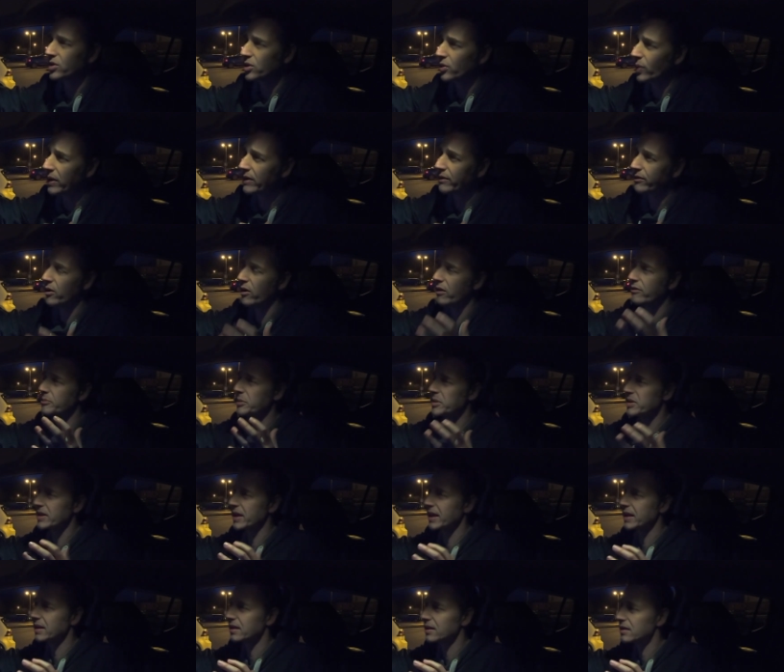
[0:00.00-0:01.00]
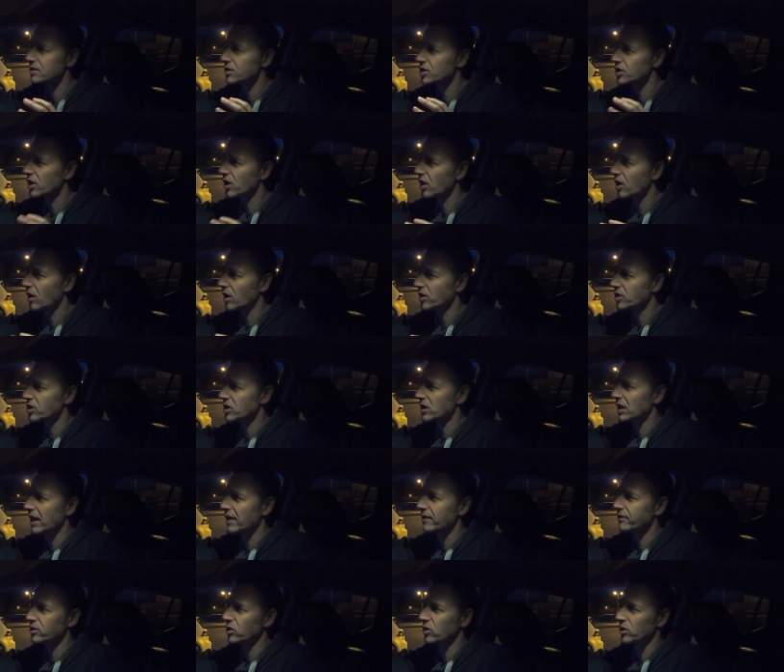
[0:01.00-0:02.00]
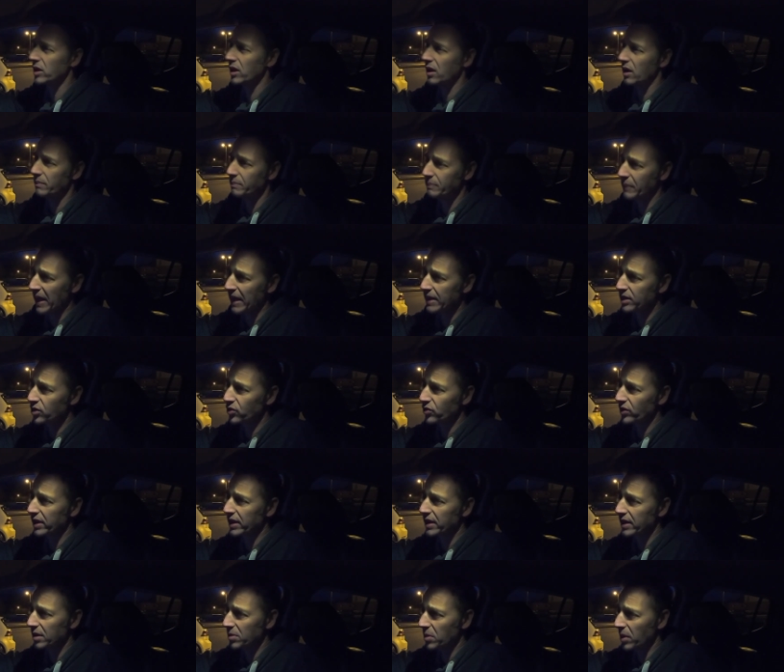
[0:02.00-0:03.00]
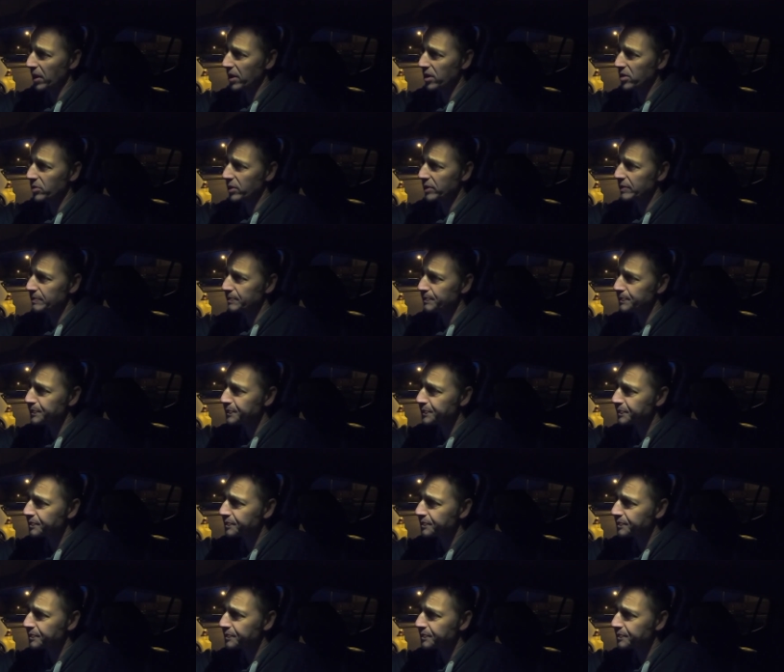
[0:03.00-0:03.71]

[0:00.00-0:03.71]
on, 25% charge left on our battery at the moment.